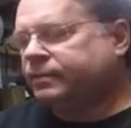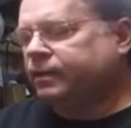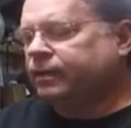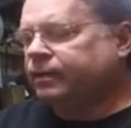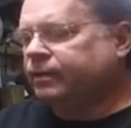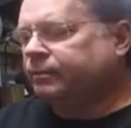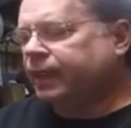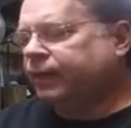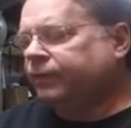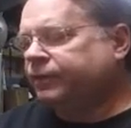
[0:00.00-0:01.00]
the
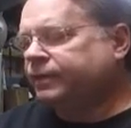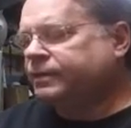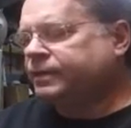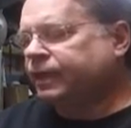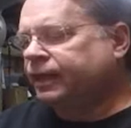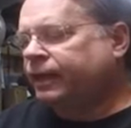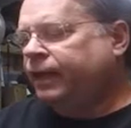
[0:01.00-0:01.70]
mouth inside,